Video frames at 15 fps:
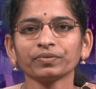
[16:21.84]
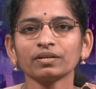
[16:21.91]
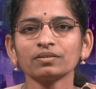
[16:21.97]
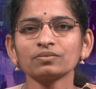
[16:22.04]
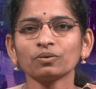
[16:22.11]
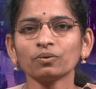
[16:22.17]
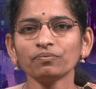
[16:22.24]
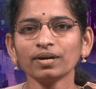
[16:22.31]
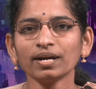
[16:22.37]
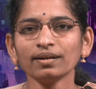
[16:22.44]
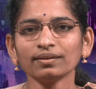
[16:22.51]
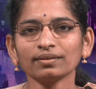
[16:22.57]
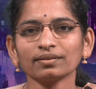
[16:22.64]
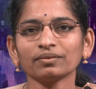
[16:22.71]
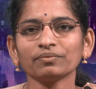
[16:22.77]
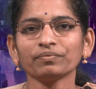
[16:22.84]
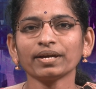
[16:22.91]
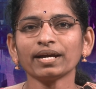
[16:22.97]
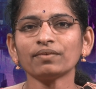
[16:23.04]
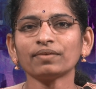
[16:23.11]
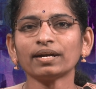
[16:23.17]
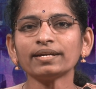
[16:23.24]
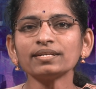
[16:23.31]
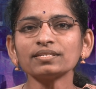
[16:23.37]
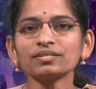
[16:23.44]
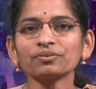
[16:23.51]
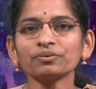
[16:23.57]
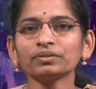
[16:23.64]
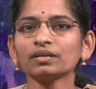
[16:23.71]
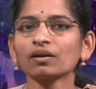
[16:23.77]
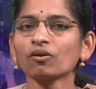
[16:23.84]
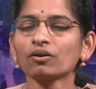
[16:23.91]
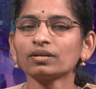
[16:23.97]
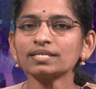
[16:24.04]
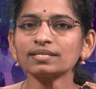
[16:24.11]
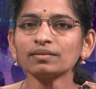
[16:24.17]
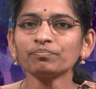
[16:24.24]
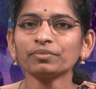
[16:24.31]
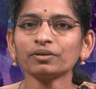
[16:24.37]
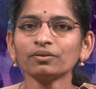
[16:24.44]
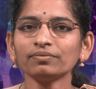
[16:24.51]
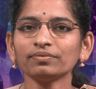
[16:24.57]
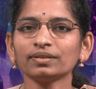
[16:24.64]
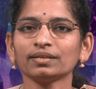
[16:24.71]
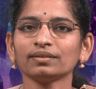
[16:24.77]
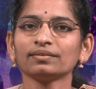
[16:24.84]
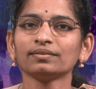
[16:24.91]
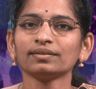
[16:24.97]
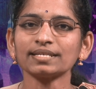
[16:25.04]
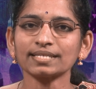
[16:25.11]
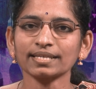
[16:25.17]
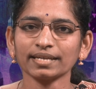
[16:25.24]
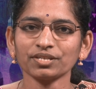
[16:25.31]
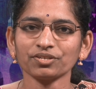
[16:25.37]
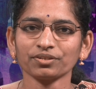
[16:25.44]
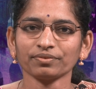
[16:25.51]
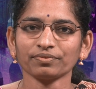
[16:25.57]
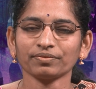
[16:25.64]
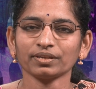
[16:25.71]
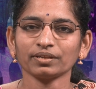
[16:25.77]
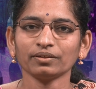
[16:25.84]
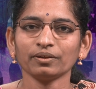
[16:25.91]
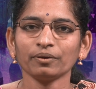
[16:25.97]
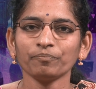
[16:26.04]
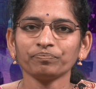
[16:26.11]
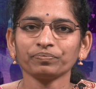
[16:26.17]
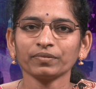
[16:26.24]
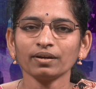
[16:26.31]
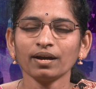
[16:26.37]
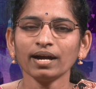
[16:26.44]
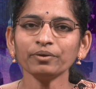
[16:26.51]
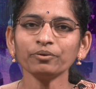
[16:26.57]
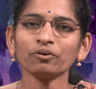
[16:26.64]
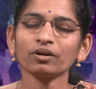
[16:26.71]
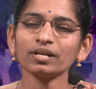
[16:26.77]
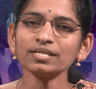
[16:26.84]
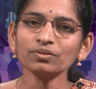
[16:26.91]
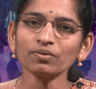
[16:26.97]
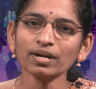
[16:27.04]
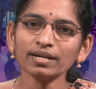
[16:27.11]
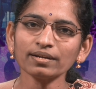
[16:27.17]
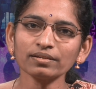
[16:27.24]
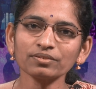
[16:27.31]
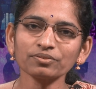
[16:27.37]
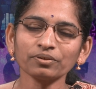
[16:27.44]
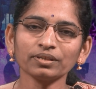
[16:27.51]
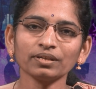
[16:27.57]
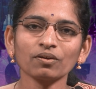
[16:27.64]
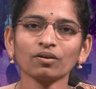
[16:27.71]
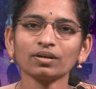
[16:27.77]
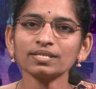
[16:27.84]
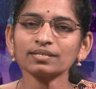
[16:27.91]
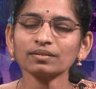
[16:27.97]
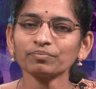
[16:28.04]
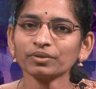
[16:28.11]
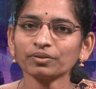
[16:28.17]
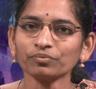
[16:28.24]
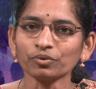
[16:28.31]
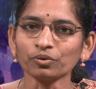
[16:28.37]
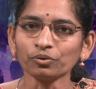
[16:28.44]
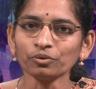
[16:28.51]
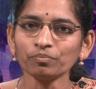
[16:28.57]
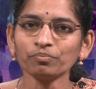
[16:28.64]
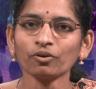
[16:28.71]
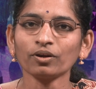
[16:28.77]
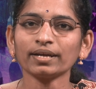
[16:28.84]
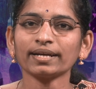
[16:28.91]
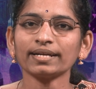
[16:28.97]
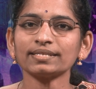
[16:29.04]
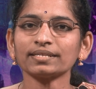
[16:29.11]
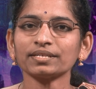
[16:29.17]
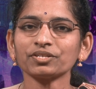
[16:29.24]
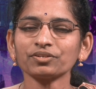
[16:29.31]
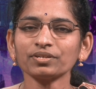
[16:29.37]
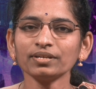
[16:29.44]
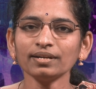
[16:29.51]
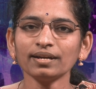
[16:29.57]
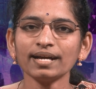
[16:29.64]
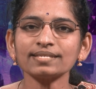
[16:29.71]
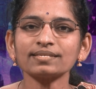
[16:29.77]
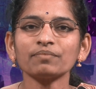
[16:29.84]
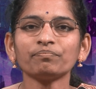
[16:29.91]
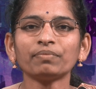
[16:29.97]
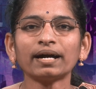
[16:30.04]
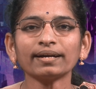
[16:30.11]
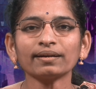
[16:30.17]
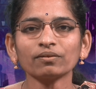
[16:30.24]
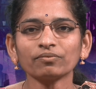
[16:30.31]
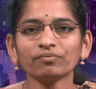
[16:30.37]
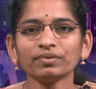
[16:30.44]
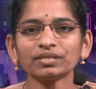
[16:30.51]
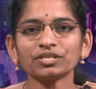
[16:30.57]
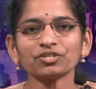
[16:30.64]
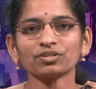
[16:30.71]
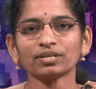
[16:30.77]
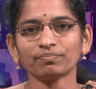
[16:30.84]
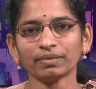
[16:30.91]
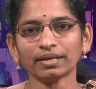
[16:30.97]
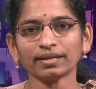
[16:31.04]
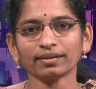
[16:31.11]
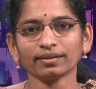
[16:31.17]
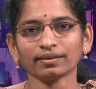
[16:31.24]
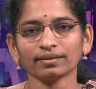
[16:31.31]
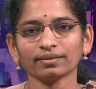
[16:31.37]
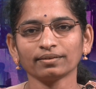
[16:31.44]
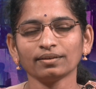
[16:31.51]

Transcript: So far, we have understood the concept of risky shift, and you also understood the concept of group polarization as a part of decision making.